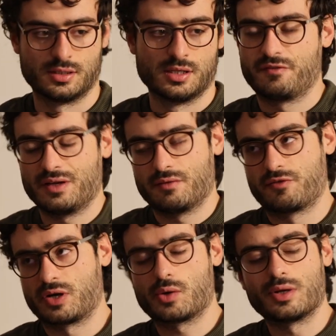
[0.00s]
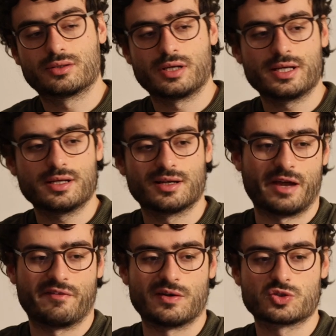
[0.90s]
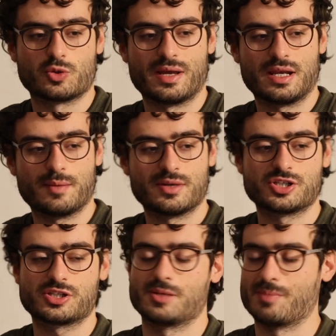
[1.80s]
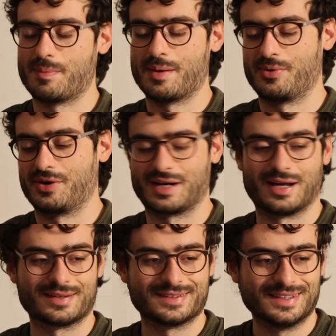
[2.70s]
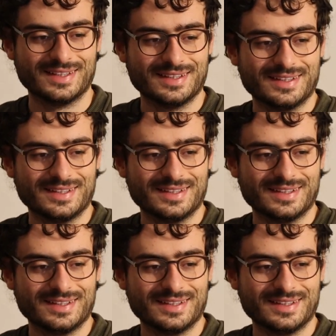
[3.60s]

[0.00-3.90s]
Frequently I found so many images in my memory card